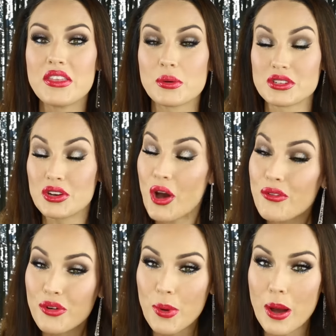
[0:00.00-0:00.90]
there was an
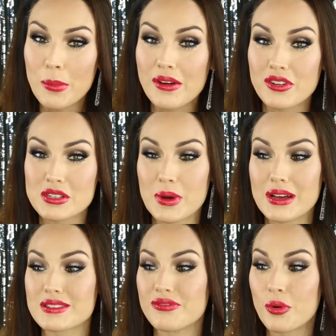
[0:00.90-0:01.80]
overwhelming
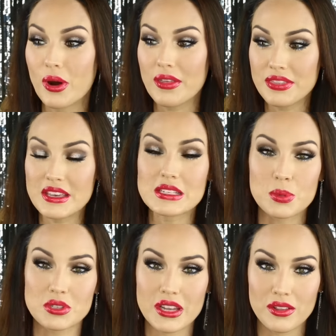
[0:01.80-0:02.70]
response for this
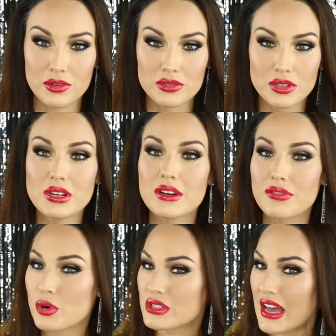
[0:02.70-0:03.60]
particular look.
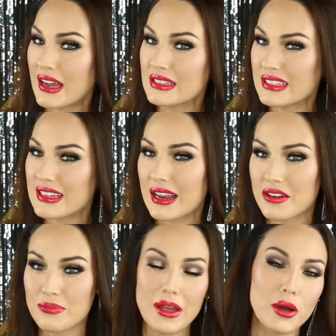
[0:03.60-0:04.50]
Of course, I did
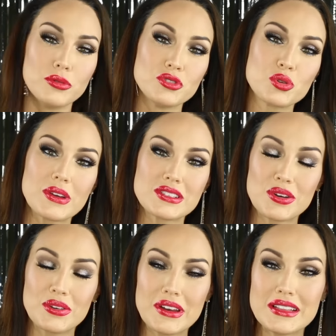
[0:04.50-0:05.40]
kind of my own
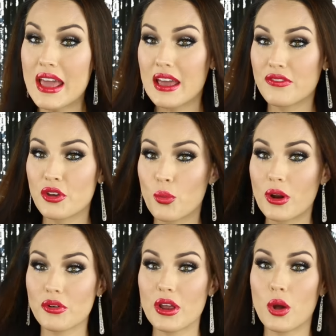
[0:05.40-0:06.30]
twist on it. If you're
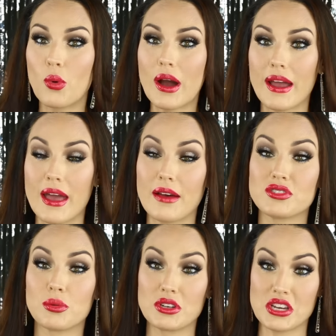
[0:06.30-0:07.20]
wondering why I have
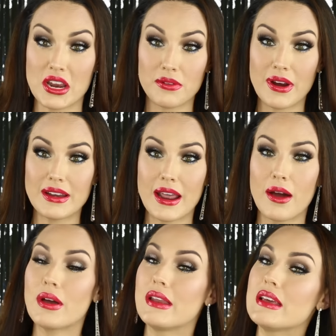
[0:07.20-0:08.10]
so much hair right
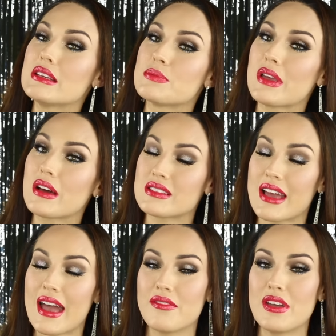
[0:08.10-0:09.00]
now, it is because
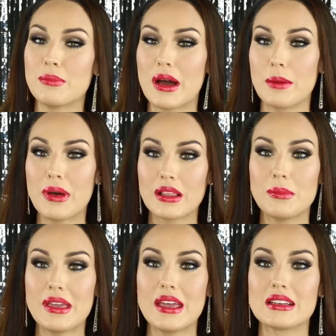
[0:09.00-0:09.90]
I have in my
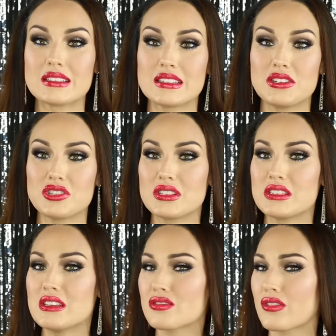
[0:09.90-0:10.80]
Bellami
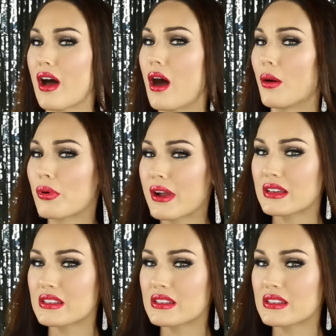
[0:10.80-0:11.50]
extensions. These are the ombre